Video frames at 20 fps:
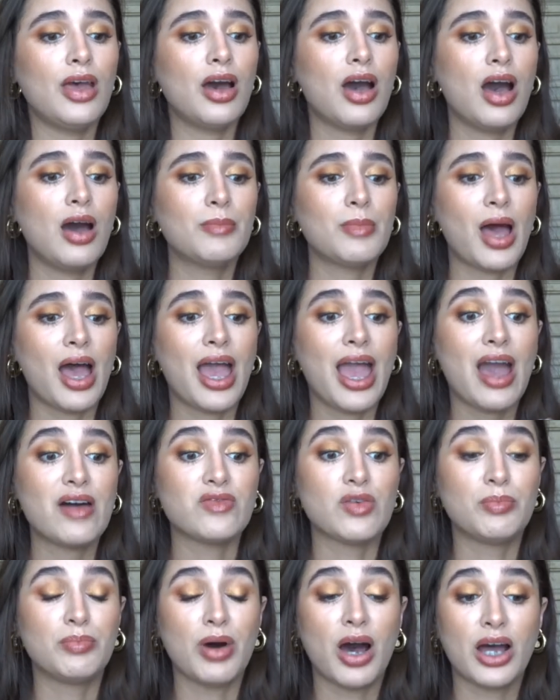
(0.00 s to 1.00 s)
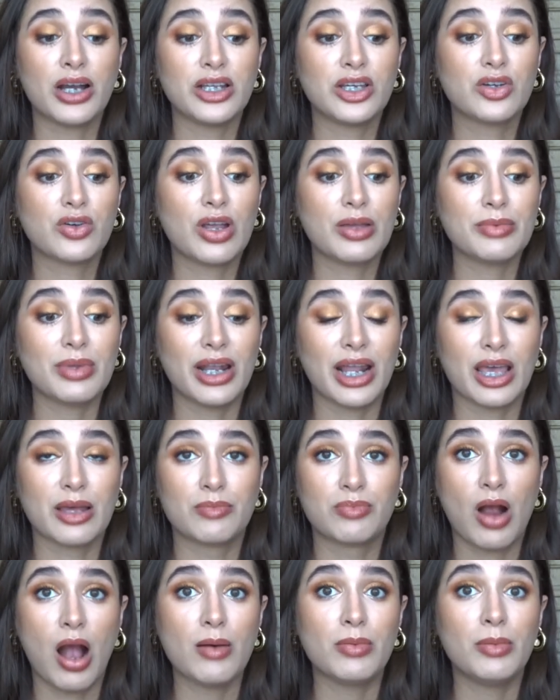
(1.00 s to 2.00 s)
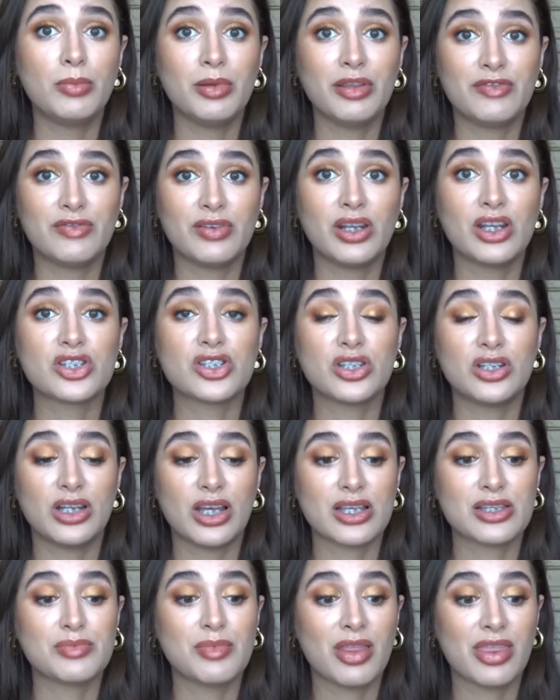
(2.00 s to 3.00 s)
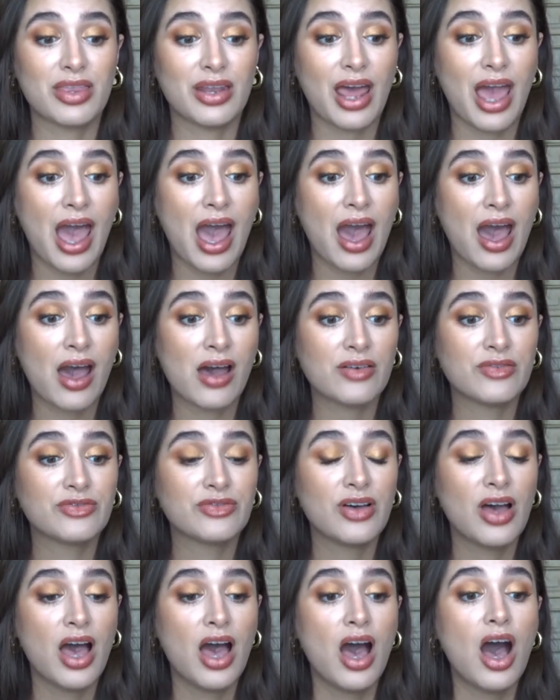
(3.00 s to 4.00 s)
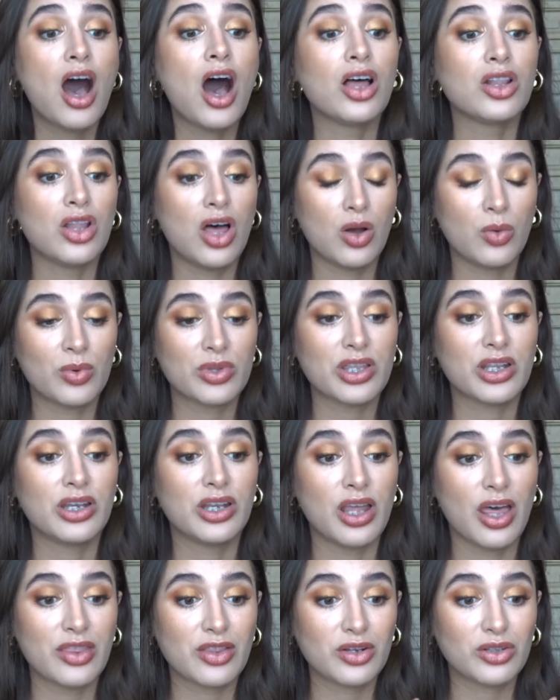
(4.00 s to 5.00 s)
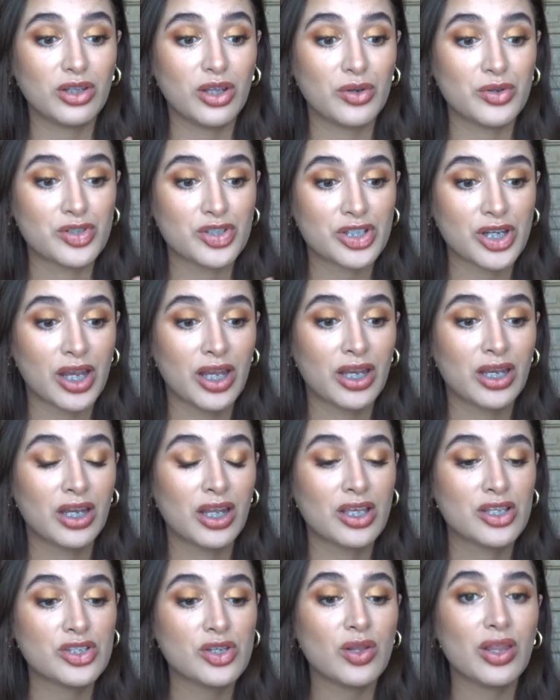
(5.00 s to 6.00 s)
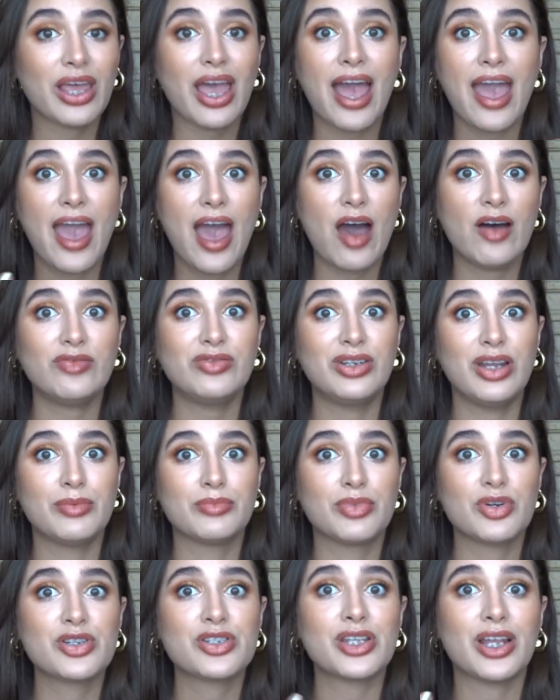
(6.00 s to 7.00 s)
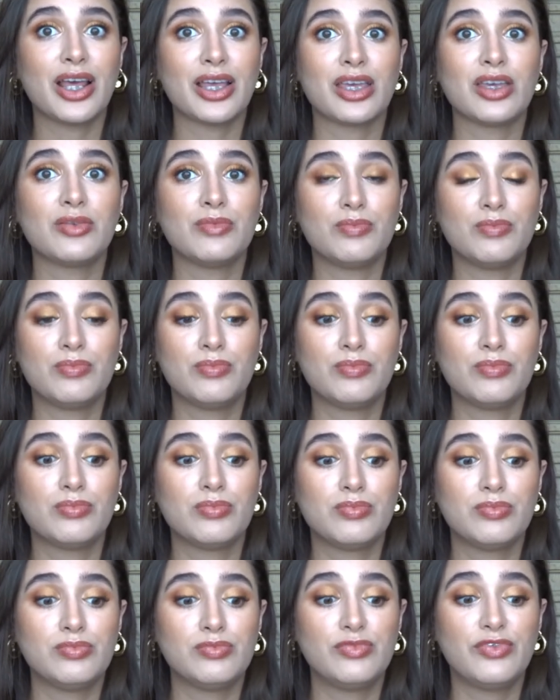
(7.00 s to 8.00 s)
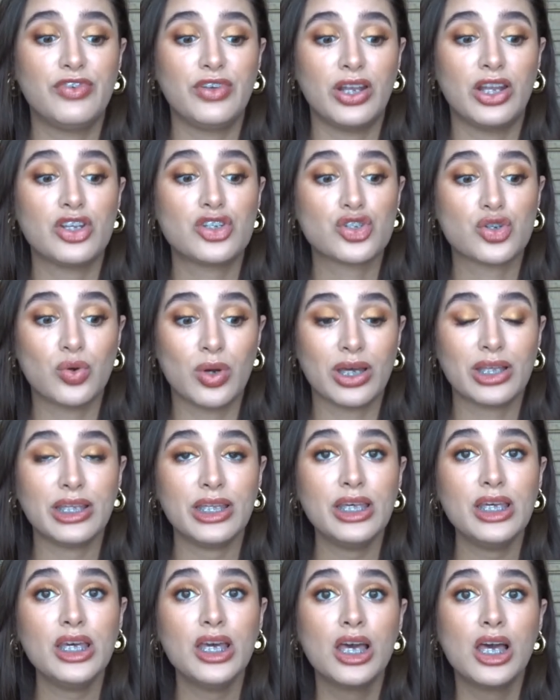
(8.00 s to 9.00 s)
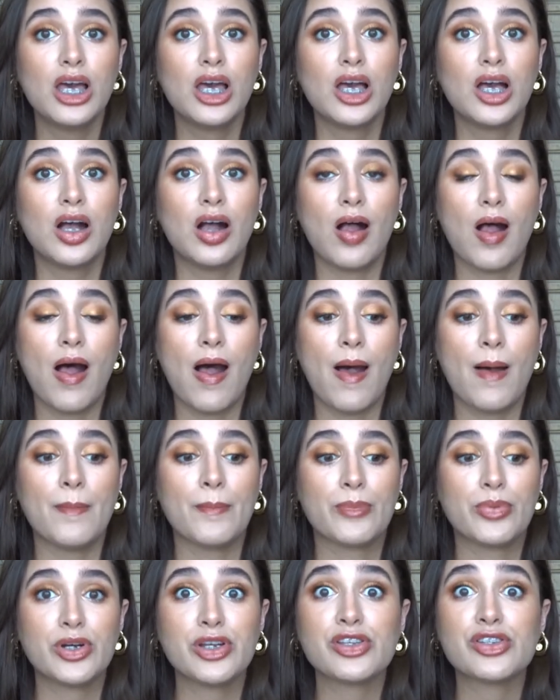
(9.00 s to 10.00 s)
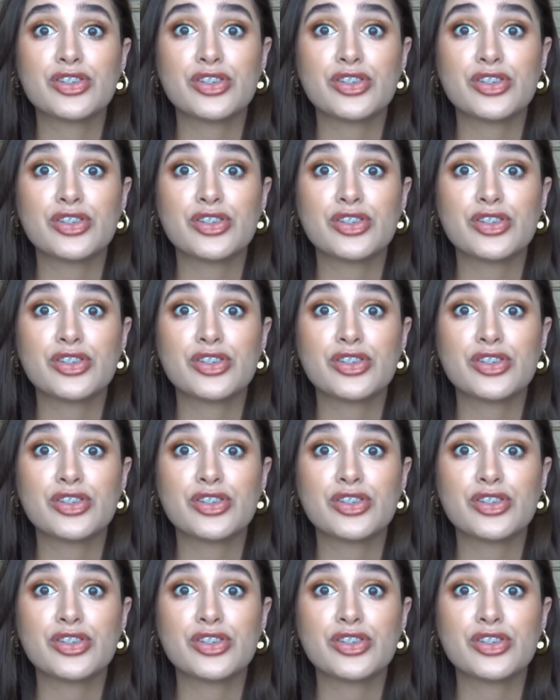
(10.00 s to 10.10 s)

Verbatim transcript: Um, I have a body cream that I could probably finish the next month and a half along with another lotion. So like I have numbers that I can finish quickly, um, pretty